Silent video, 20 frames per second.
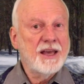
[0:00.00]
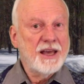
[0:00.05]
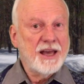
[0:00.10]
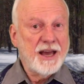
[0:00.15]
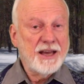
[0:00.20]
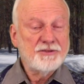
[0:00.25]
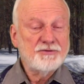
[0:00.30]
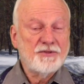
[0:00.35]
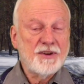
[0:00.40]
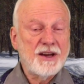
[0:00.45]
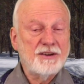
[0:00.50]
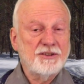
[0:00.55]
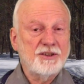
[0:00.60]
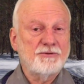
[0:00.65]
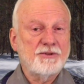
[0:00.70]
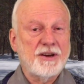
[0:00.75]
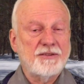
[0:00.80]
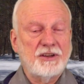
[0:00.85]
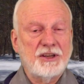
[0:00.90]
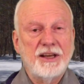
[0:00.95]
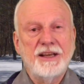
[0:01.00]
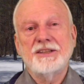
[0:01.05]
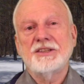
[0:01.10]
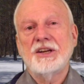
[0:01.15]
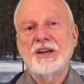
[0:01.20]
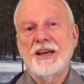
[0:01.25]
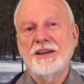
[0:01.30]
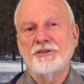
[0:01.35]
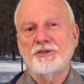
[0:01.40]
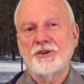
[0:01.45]
as found in Revelation
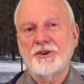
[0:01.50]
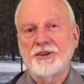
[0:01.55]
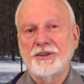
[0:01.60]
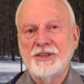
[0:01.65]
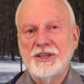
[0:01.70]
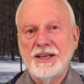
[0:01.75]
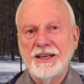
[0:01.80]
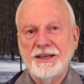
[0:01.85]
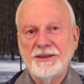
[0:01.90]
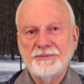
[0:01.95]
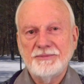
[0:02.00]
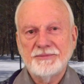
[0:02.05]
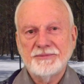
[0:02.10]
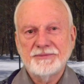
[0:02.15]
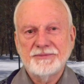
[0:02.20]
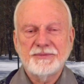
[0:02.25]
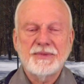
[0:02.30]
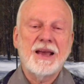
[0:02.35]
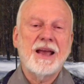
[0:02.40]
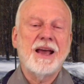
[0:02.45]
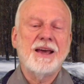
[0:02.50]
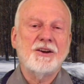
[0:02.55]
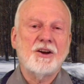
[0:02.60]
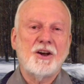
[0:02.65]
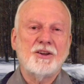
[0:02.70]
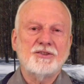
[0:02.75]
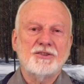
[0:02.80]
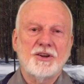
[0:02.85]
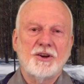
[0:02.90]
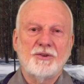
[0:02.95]
8:13, and
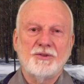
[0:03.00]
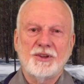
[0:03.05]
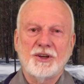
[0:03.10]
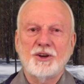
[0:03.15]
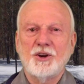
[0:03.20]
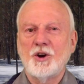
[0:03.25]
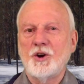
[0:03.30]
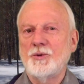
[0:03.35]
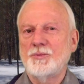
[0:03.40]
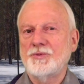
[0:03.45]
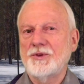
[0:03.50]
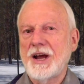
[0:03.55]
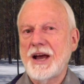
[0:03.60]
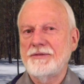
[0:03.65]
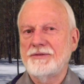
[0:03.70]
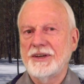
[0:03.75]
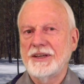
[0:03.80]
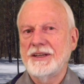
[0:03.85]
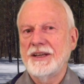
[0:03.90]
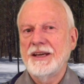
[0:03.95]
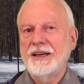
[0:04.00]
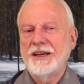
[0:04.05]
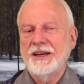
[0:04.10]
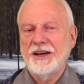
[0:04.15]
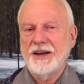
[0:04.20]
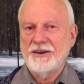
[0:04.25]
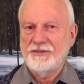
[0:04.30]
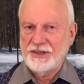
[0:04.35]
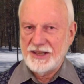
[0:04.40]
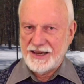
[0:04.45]
also the co-prophet
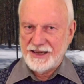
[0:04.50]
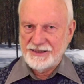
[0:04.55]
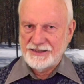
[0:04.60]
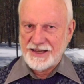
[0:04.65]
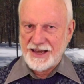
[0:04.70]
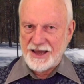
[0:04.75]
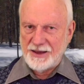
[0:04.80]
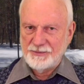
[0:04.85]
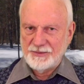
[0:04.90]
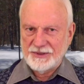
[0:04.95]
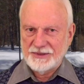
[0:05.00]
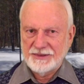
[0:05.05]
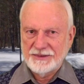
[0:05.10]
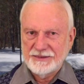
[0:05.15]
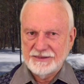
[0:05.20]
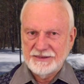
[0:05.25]
of the end times.